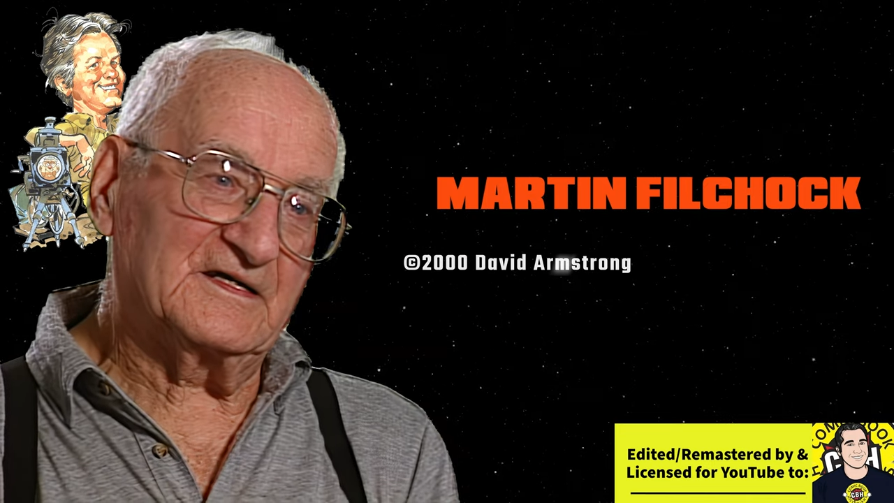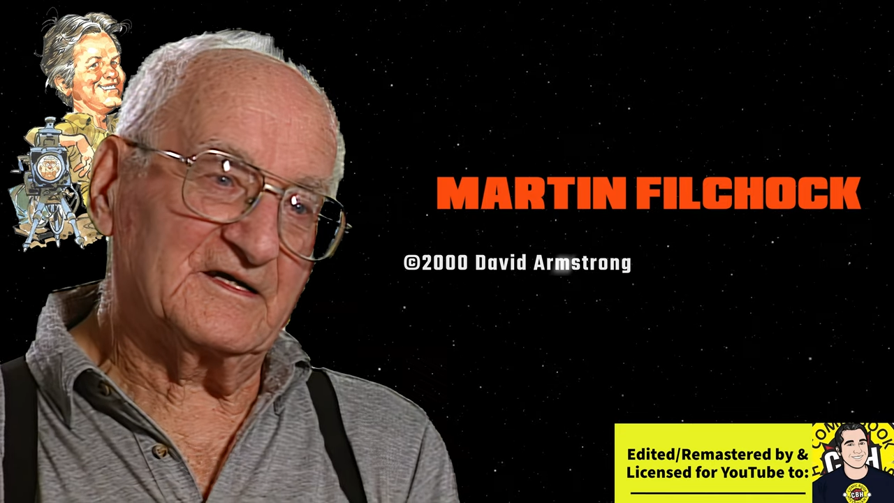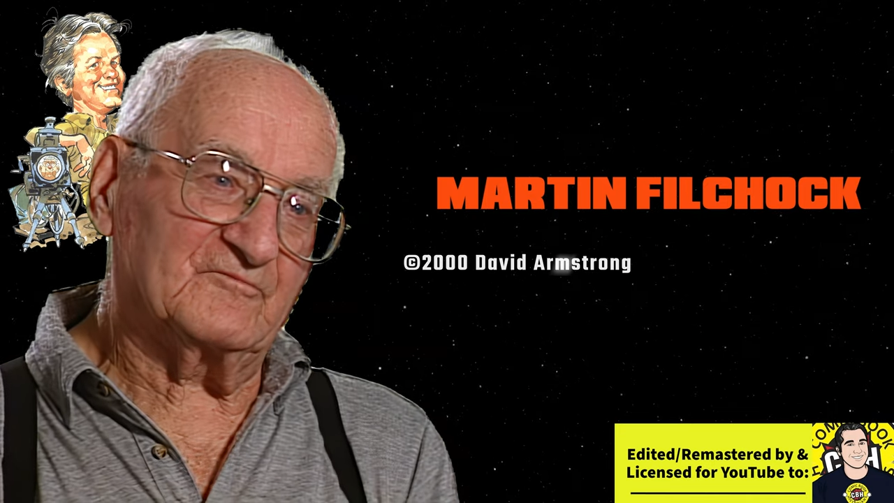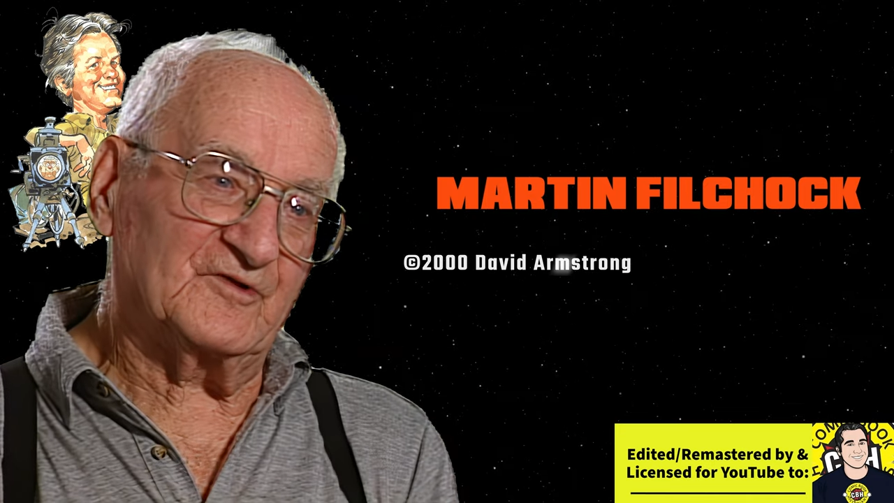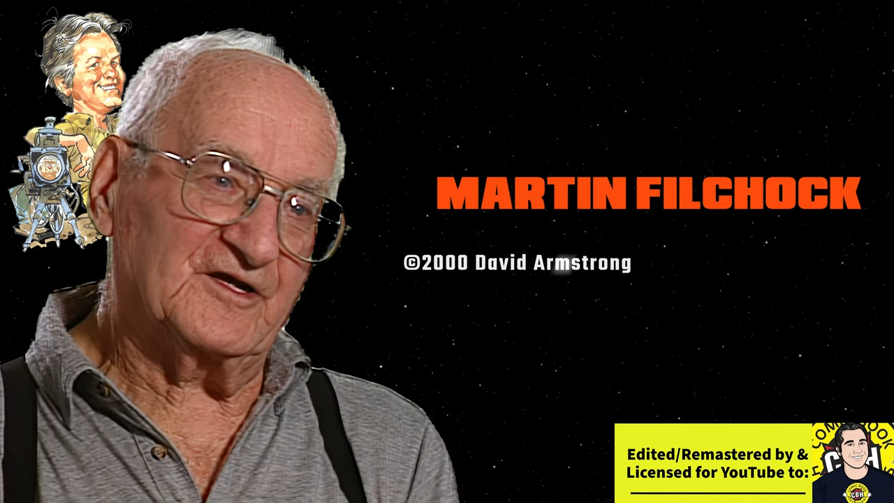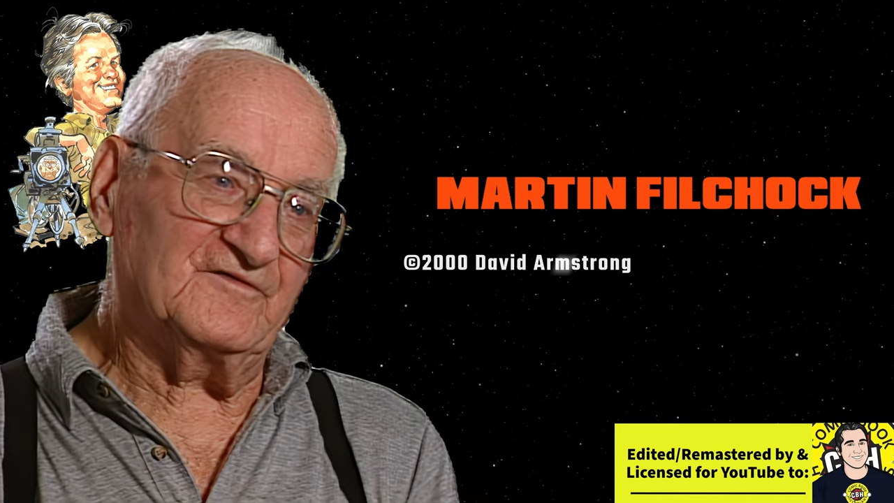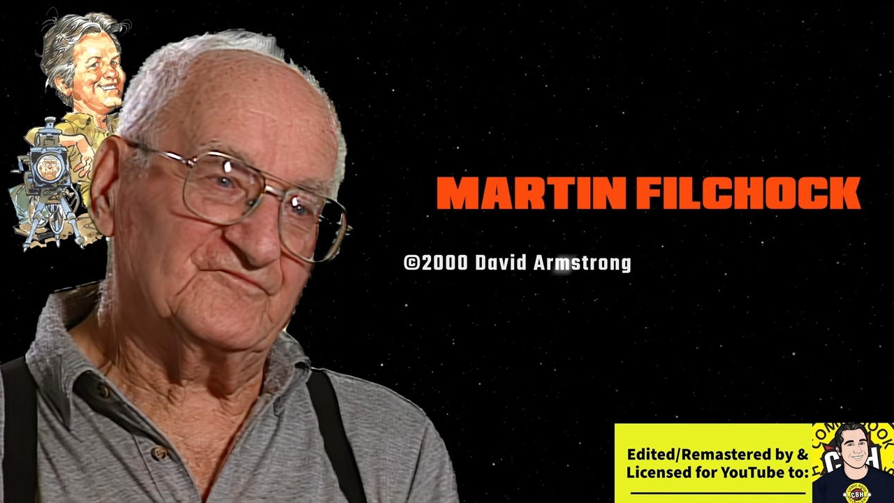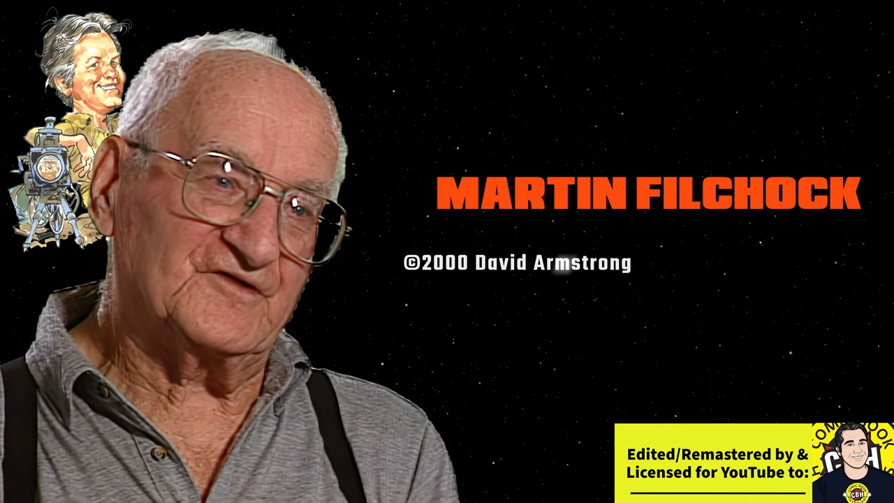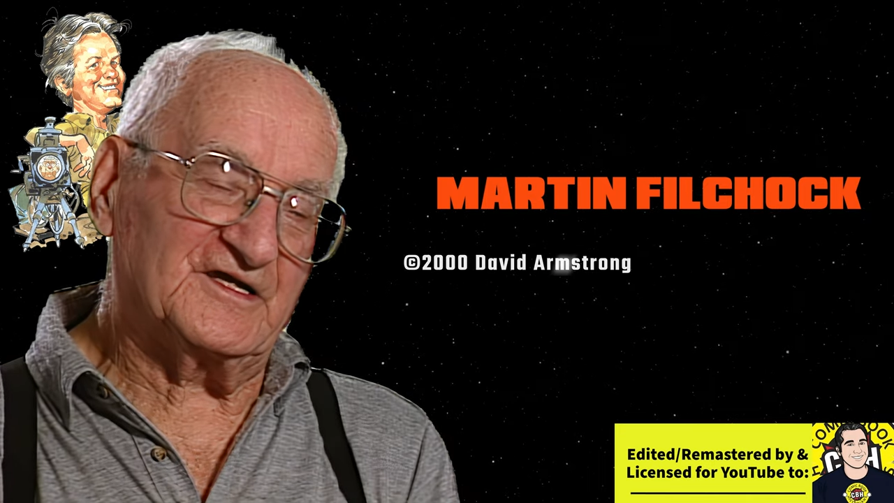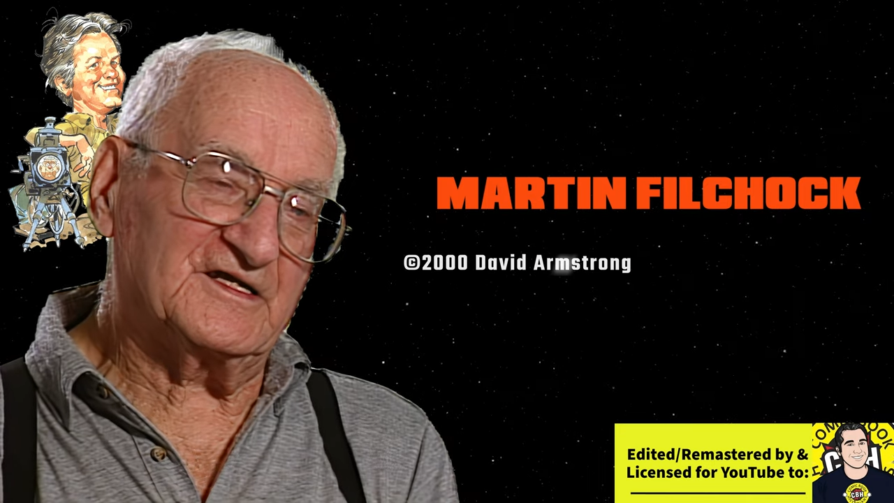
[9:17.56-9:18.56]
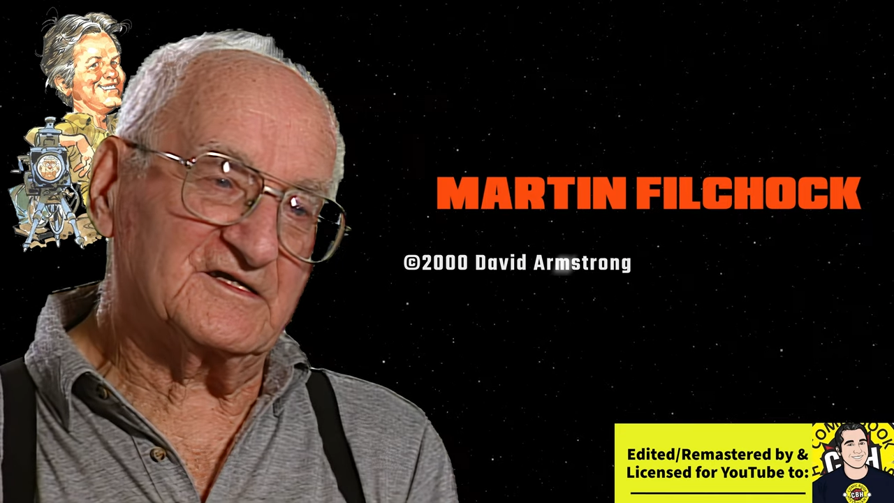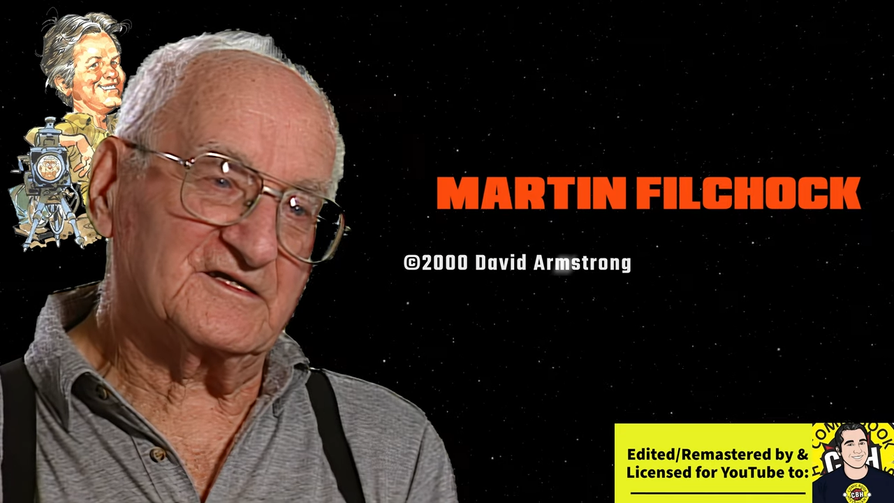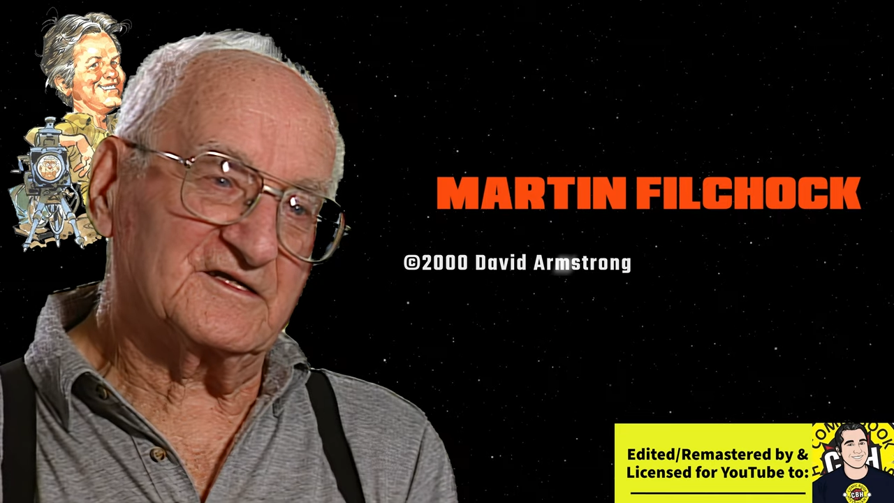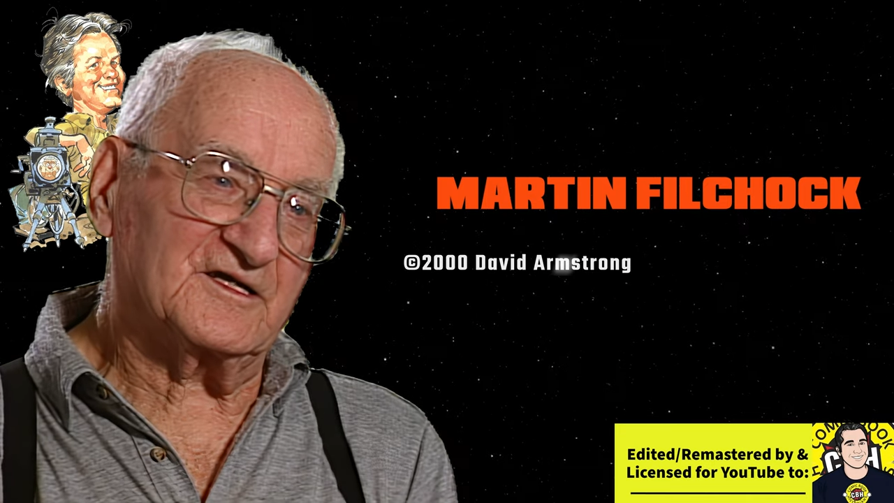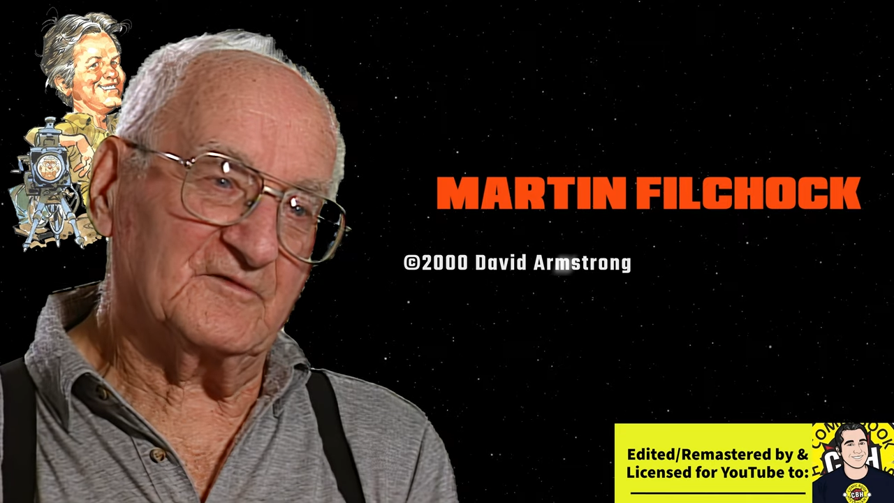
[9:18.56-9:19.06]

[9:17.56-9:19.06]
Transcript: And when he finished,